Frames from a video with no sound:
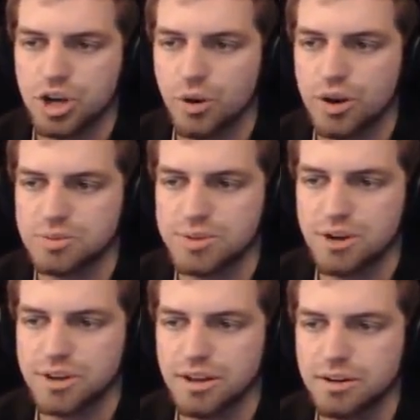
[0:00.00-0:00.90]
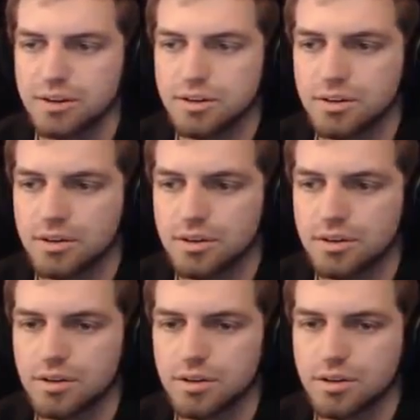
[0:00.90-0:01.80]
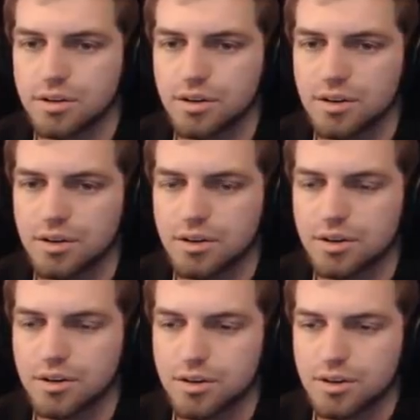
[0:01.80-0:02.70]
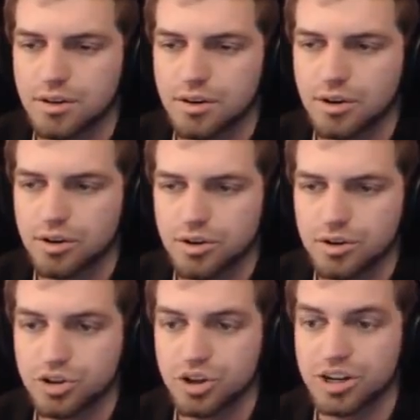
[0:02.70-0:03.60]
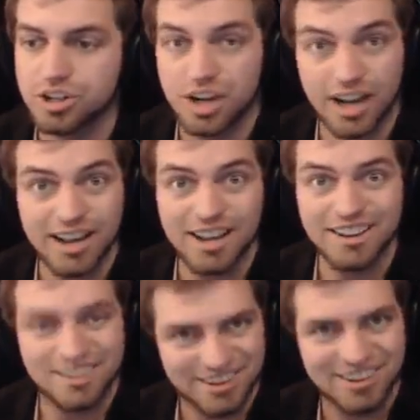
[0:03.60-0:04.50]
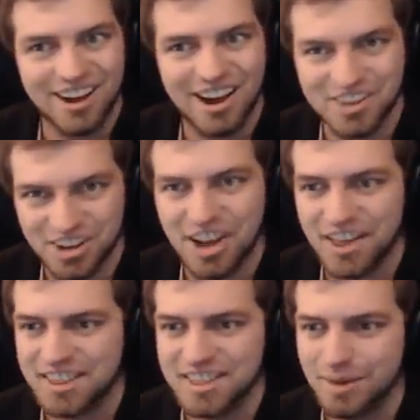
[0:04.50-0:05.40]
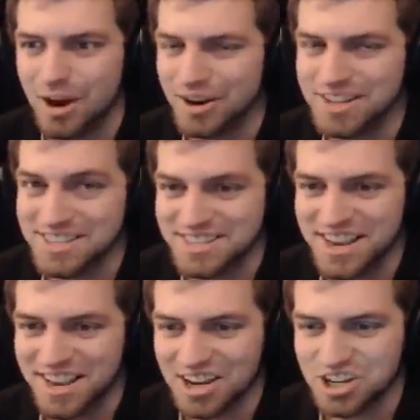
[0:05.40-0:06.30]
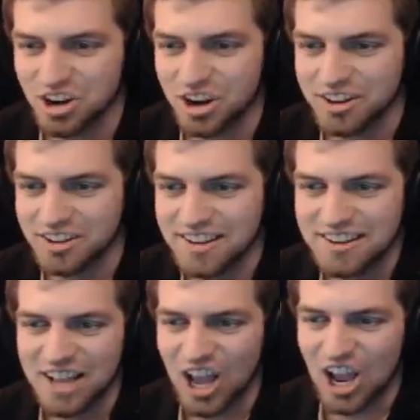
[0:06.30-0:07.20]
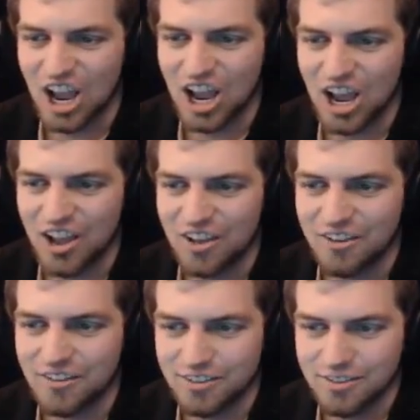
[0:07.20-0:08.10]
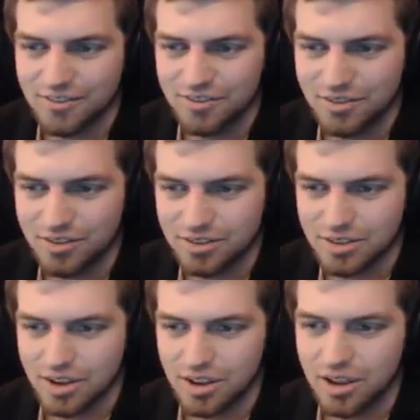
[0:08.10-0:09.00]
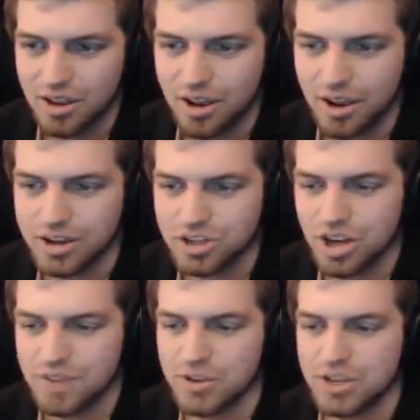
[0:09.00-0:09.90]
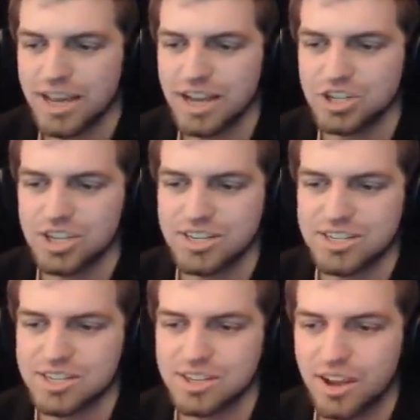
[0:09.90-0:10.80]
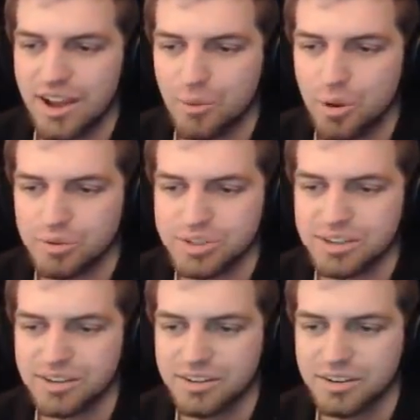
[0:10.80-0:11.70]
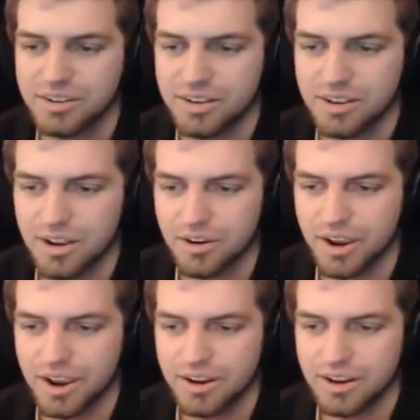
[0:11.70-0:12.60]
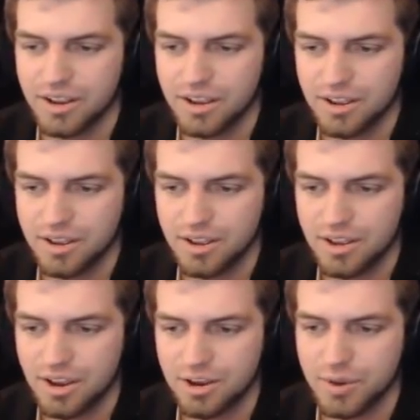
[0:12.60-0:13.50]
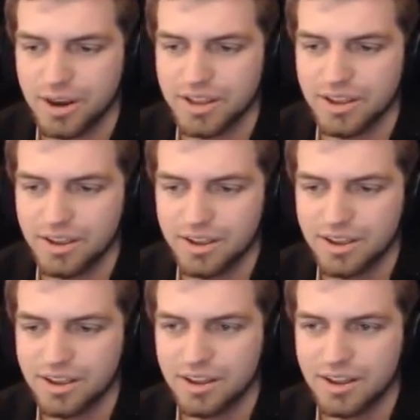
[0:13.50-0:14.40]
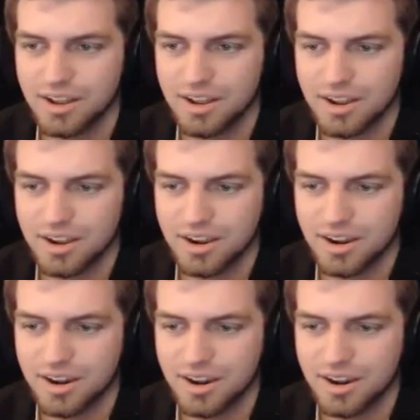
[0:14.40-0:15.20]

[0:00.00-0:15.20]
Should I go hunt him down again? Well, I started no, out as no, Hyde. No, I, no. Should should I? I, no. I, I, think my audience is saying I should. Uh, no, I, I think oh. your audience is saying you're dumb. All right, Sean, if you can catch this, I won't. All right. right I'm ready. Are you ready? I'm ready.